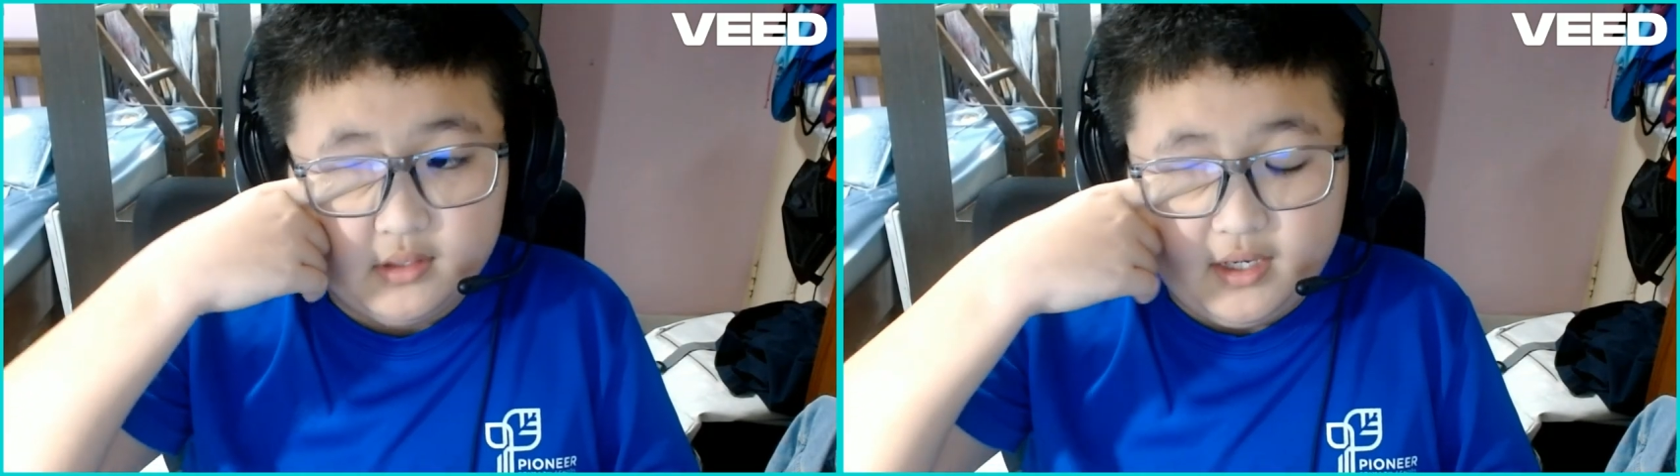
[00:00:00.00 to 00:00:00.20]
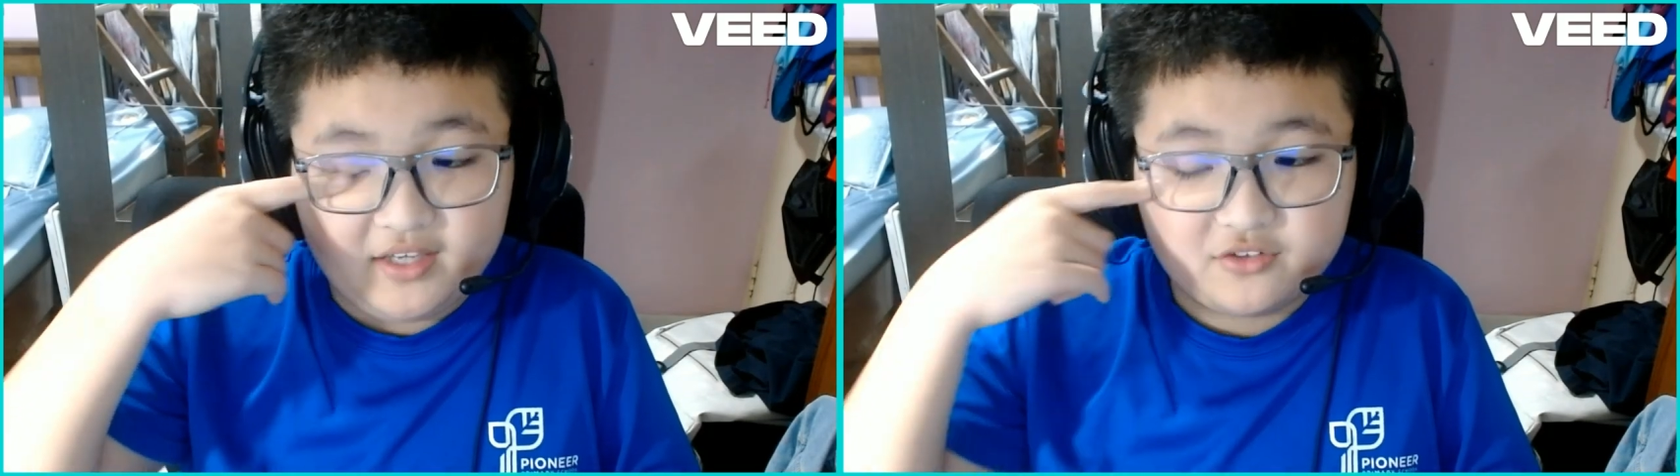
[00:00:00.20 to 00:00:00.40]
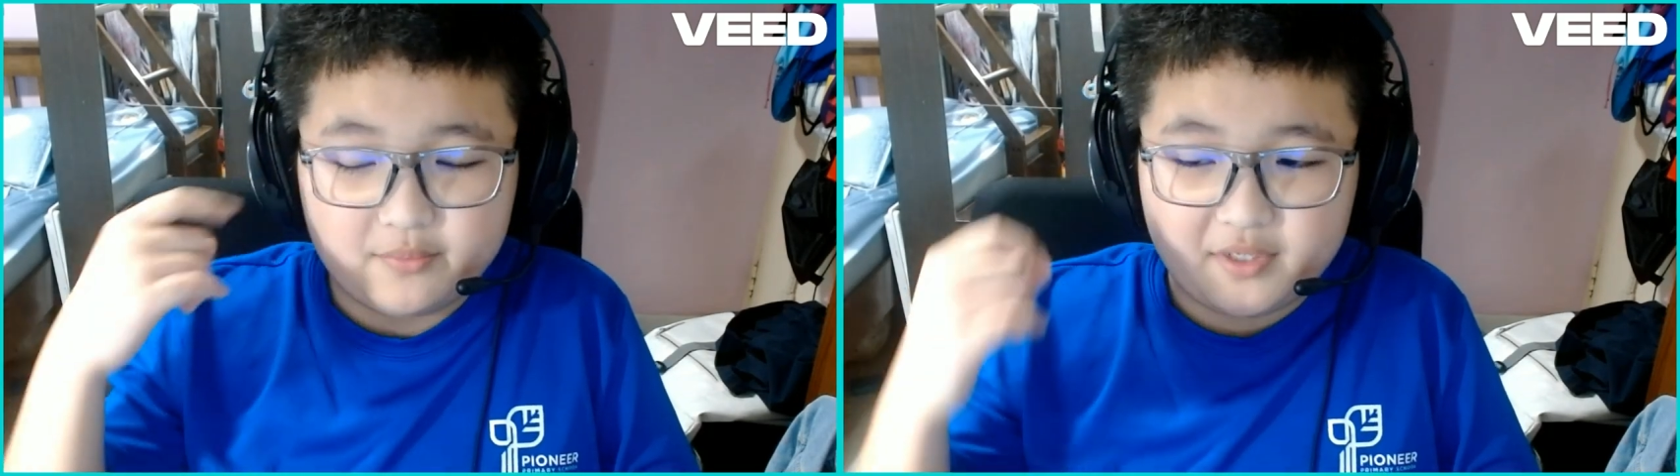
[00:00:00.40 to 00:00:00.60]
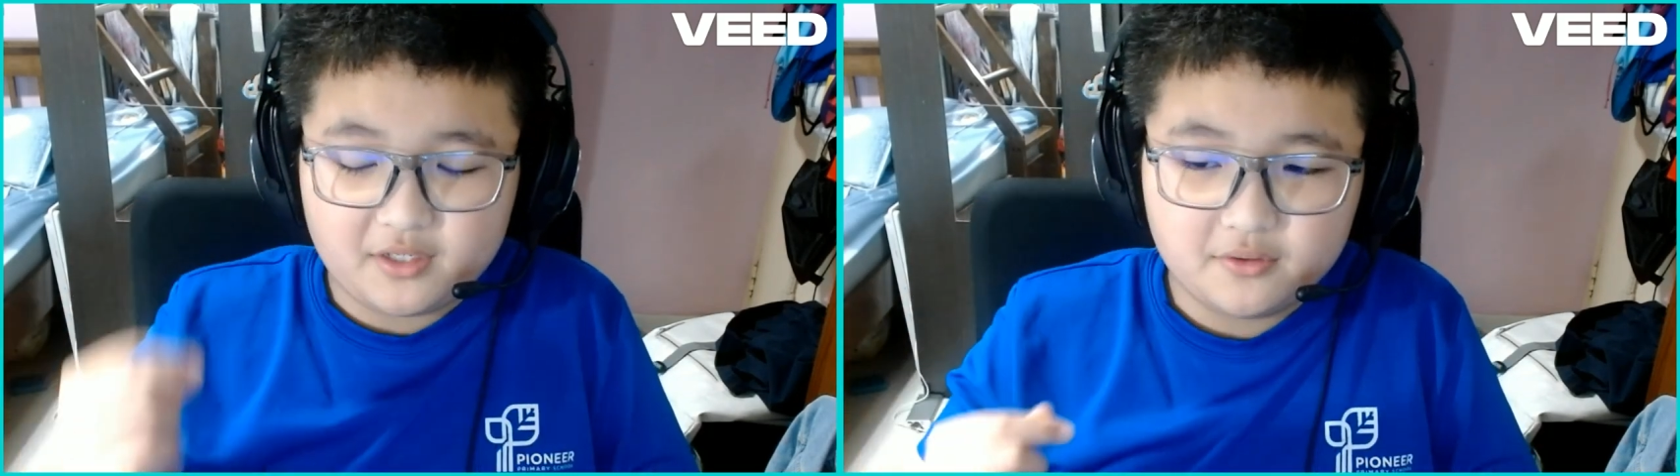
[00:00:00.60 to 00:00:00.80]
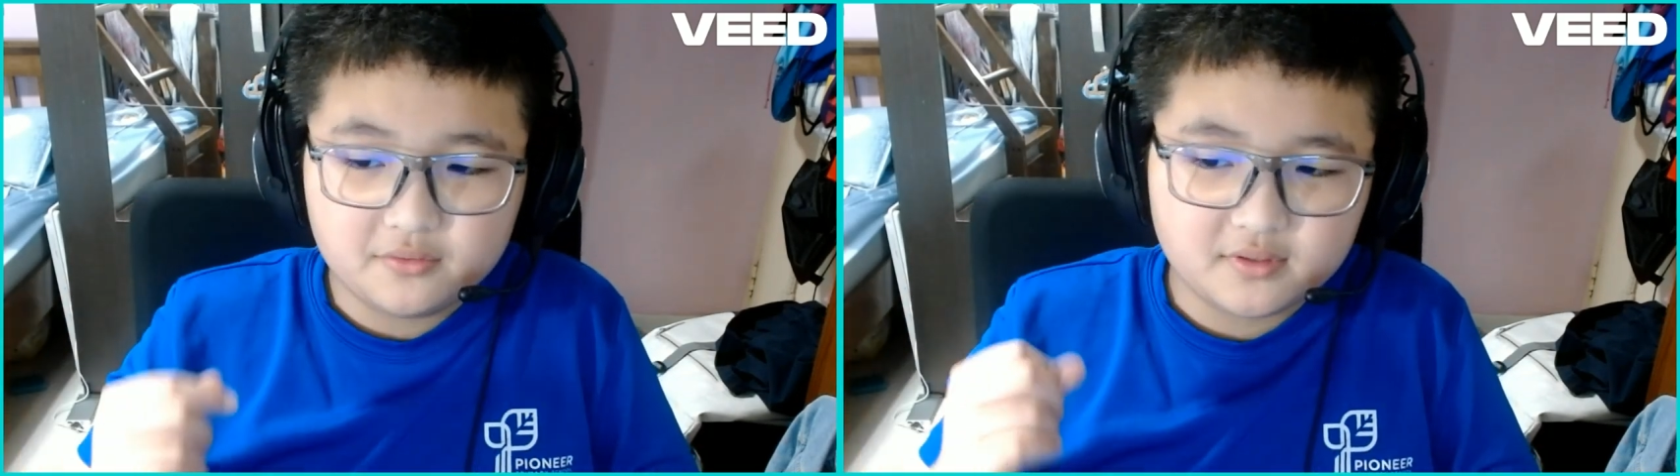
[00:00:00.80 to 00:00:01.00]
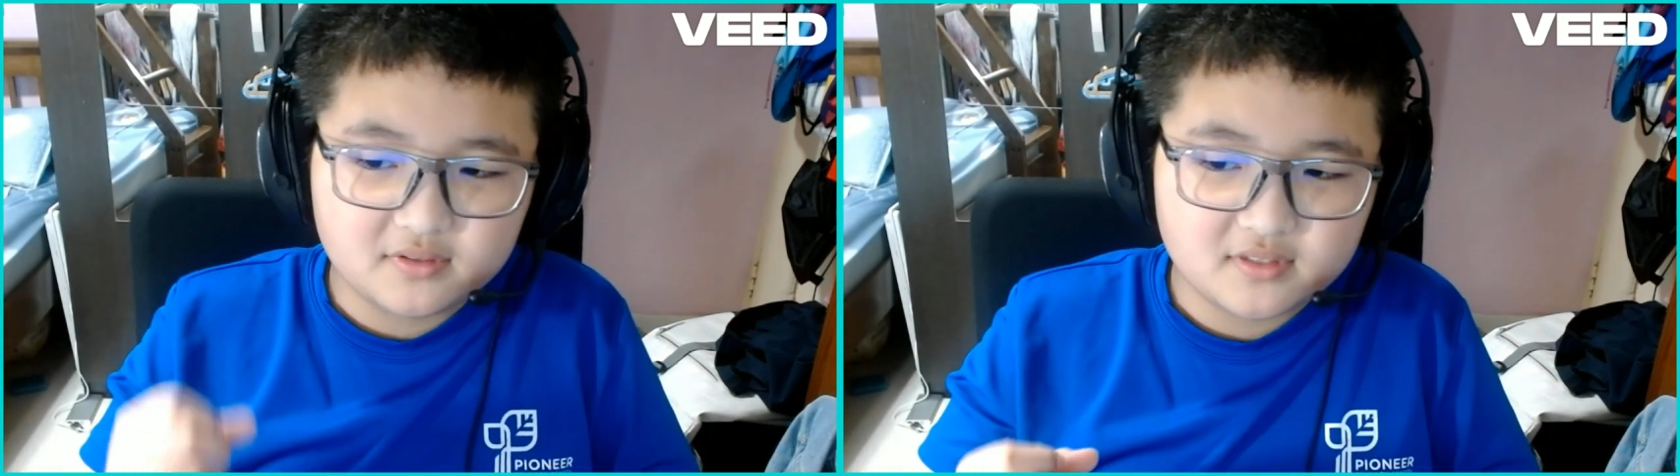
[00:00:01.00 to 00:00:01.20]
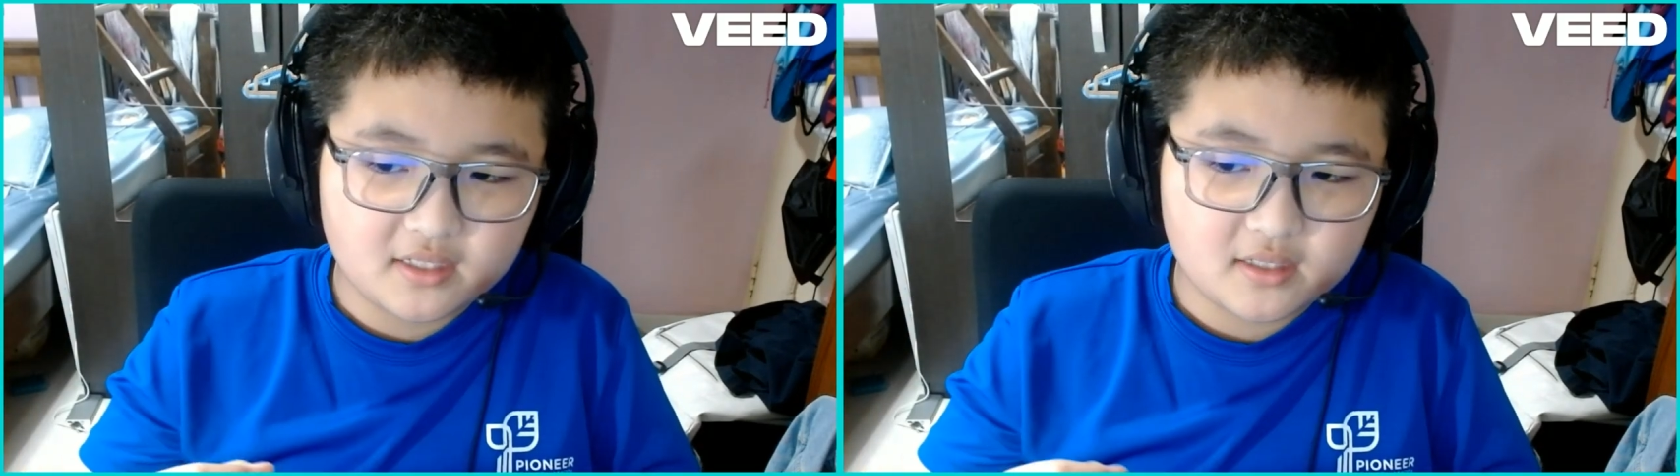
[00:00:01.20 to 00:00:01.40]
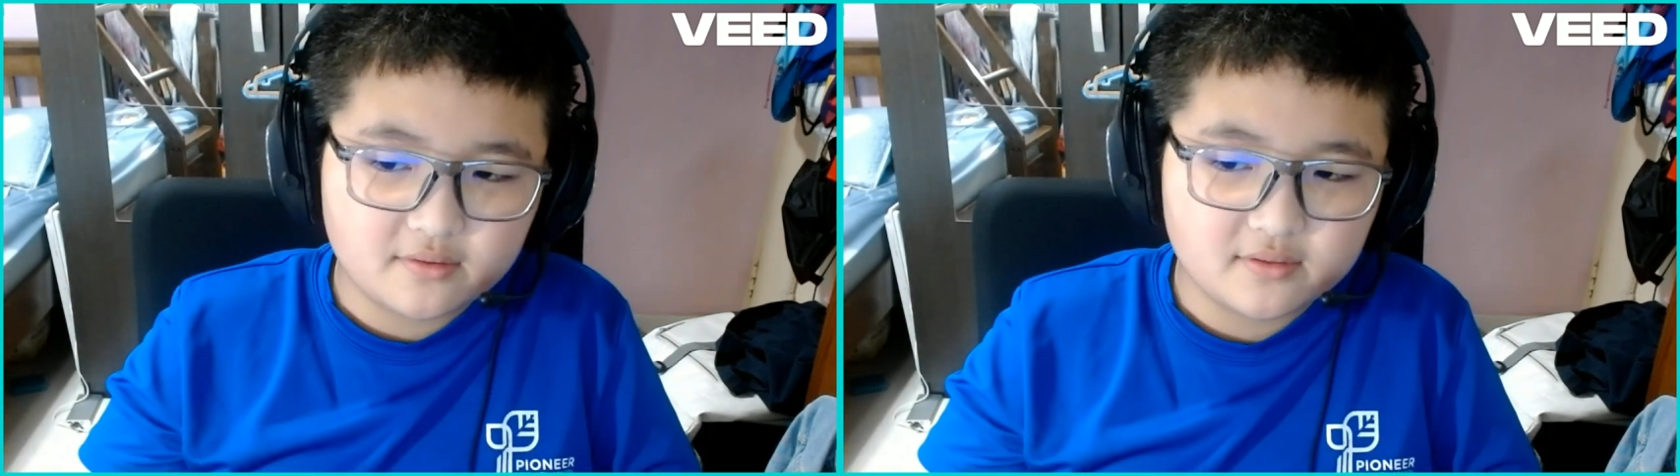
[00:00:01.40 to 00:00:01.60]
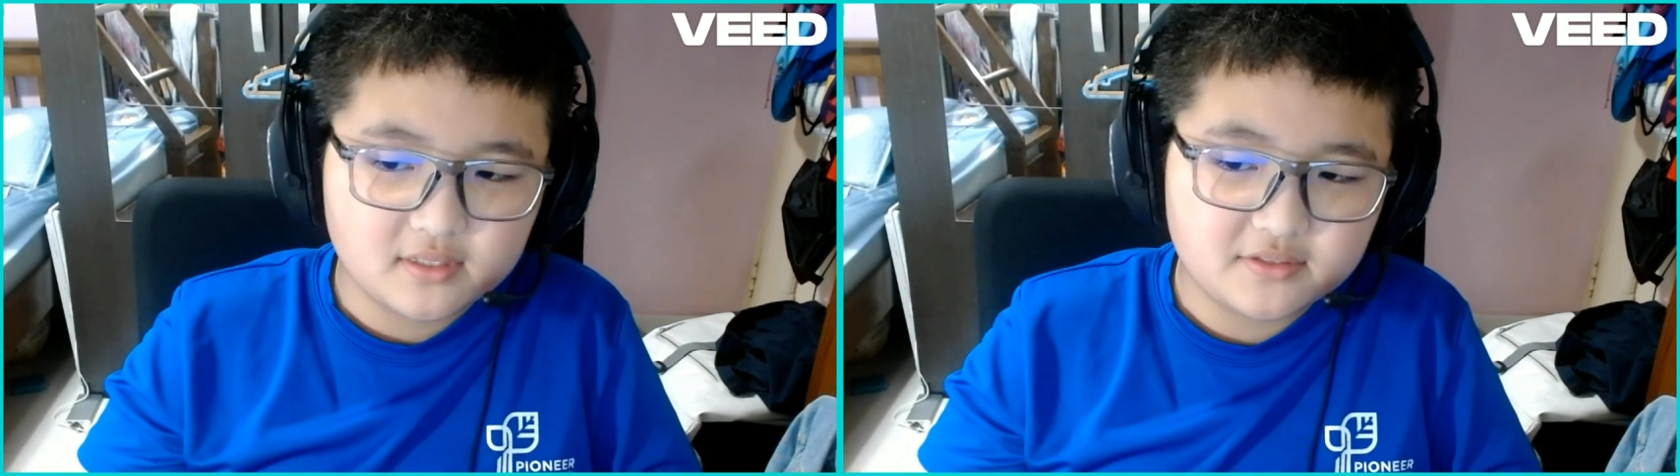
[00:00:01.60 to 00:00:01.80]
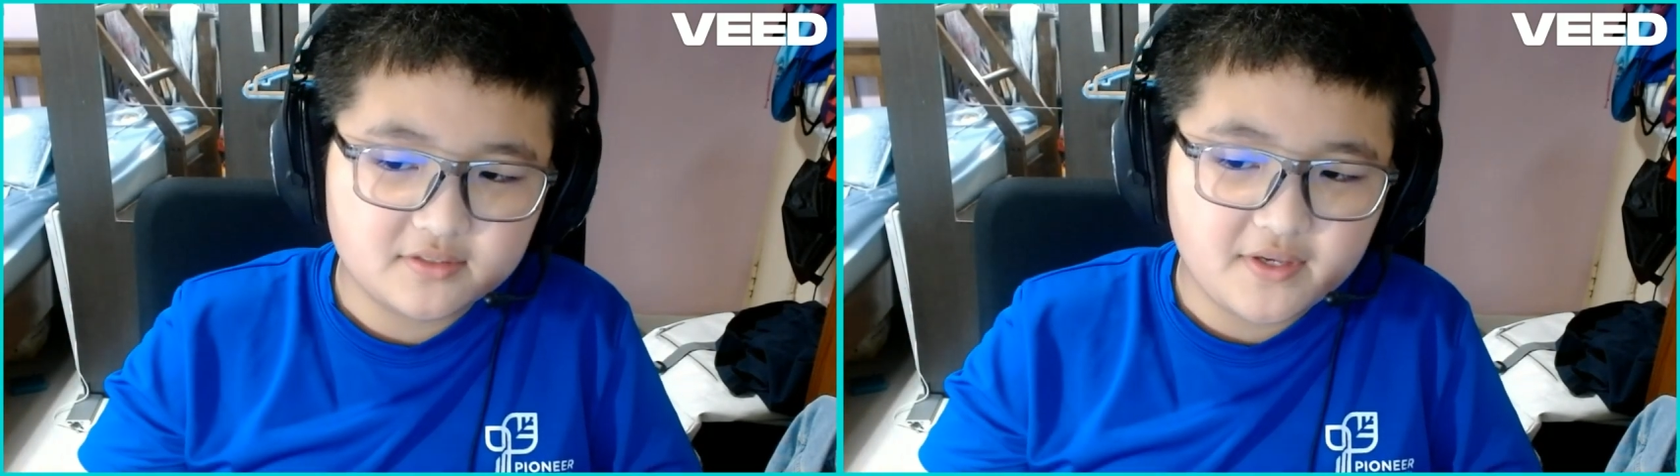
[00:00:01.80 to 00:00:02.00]
as you may know, the date currently
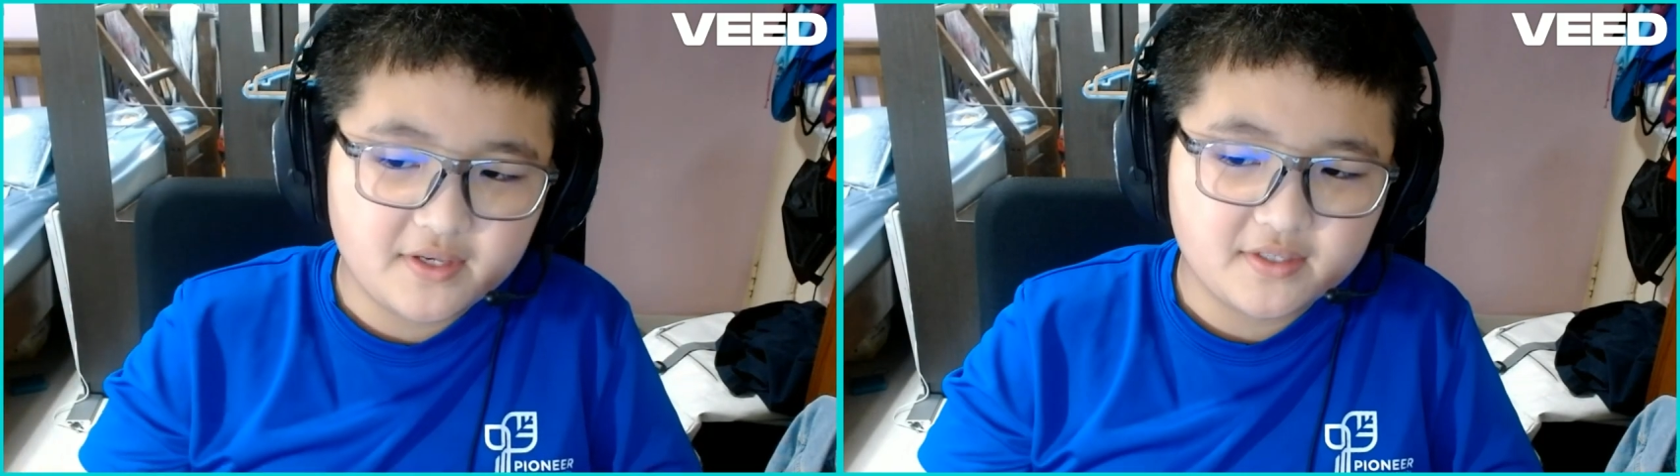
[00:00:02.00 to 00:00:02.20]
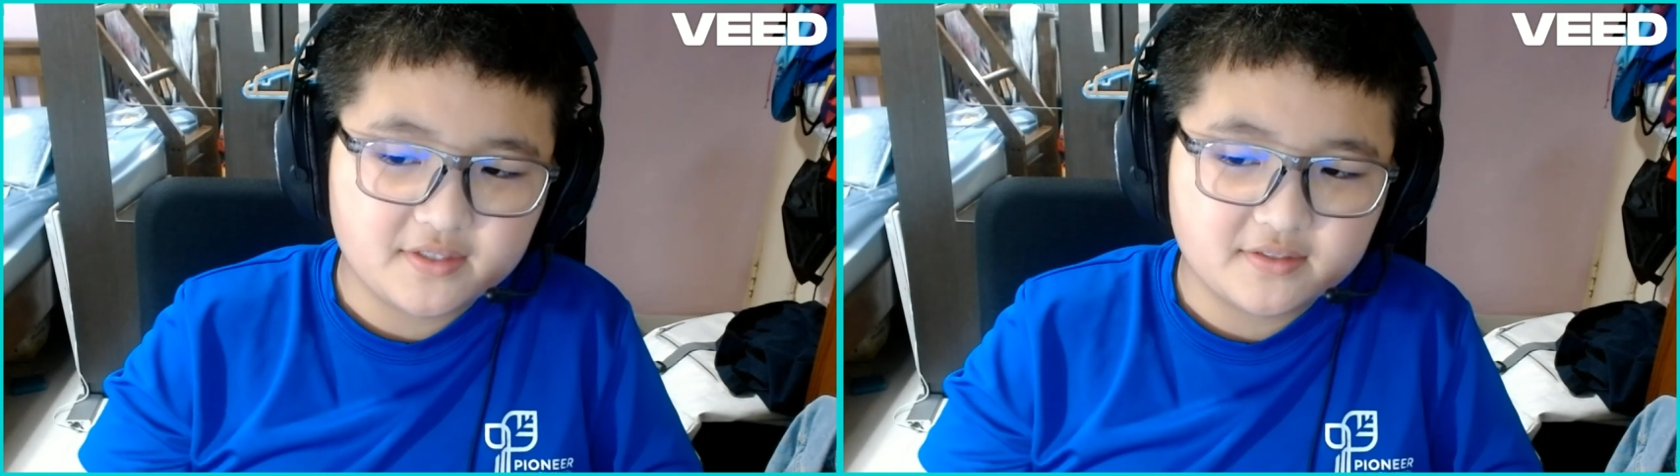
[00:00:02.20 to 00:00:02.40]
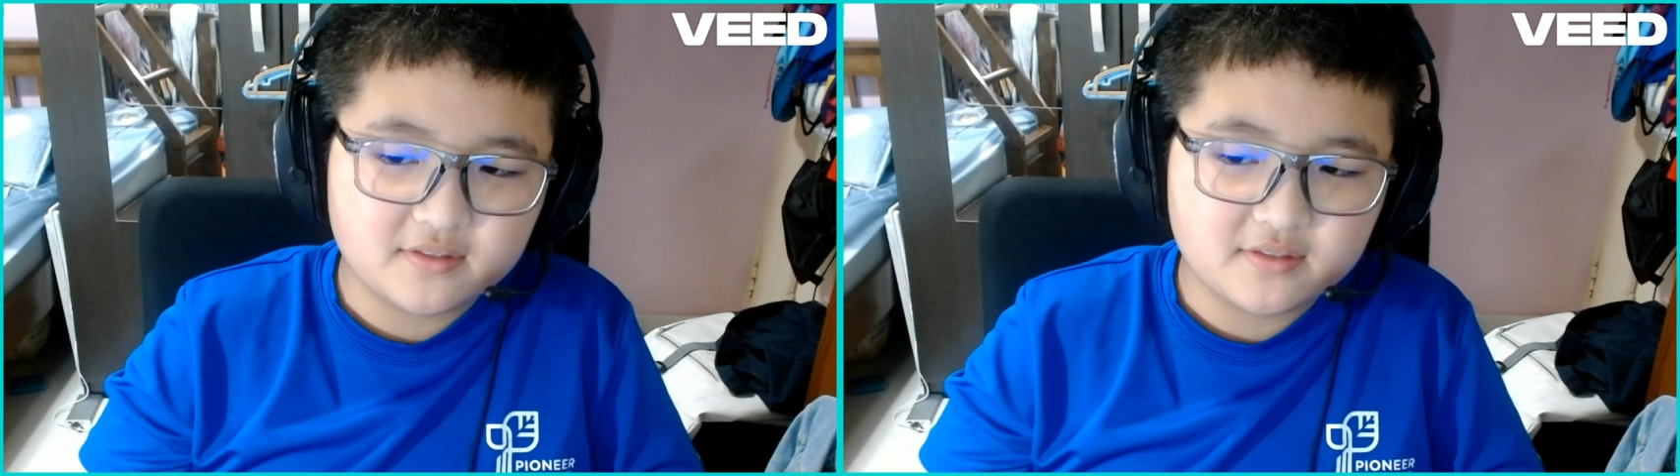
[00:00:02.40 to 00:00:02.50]
today is